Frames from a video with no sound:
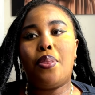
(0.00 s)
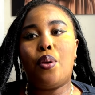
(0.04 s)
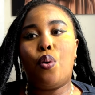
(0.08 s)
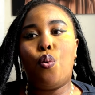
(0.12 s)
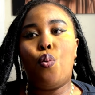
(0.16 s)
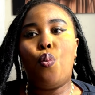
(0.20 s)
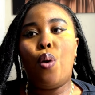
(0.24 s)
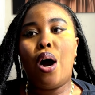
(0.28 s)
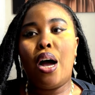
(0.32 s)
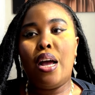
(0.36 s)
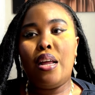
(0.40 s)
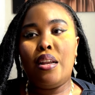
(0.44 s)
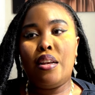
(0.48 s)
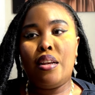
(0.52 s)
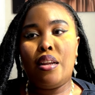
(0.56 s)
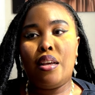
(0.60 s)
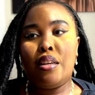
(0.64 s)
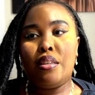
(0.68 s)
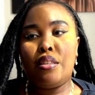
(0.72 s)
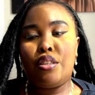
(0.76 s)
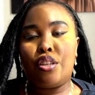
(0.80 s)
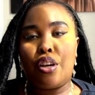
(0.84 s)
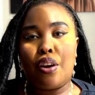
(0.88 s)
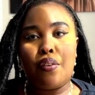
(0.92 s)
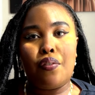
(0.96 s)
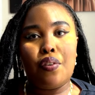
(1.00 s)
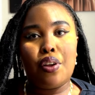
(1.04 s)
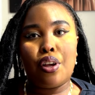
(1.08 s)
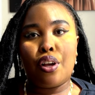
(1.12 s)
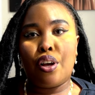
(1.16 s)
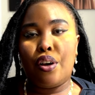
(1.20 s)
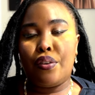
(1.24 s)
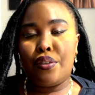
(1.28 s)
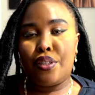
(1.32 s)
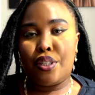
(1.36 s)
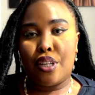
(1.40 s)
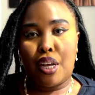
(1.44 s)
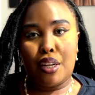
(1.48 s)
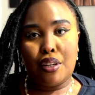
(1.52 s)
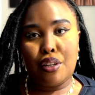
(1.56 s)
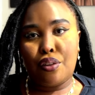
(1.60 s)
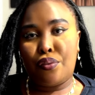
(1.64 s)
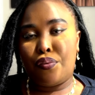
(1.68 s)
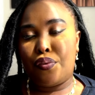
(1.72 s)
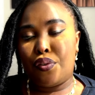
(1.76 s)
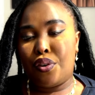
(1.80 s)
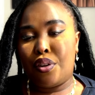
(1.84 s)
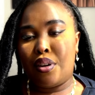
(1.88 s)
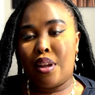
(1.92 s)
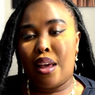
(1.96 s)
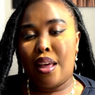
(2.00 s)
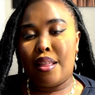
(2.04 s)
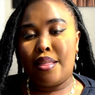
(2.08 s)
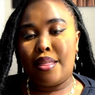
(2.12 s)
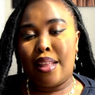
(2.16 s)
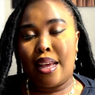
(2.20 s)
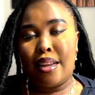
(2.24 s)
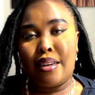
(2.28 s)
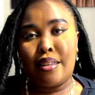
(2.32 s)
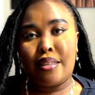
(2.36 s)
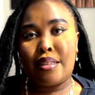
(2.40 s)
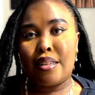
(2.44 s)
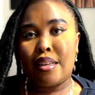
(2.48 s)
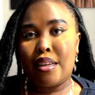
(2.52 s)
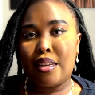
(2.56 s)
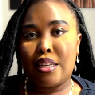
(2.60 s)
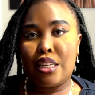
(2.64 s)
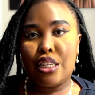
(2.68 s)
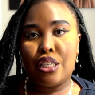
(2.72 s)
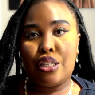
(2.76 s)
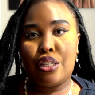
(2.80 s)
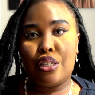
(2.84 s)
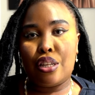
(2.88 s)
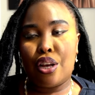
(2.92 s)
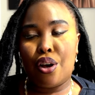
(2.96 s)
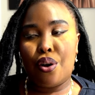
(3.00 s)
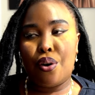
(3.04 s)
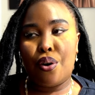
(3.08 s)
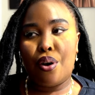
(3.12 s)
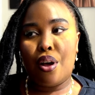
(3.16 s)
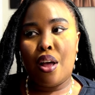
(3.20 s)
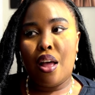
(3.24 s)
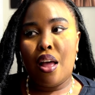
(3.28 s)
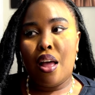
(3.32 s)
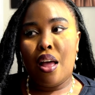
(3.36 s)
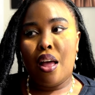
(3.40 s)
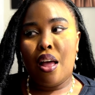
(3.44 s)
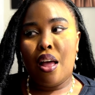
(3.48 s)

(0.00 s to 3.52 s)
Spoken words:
one serving of solid food, and that is it. So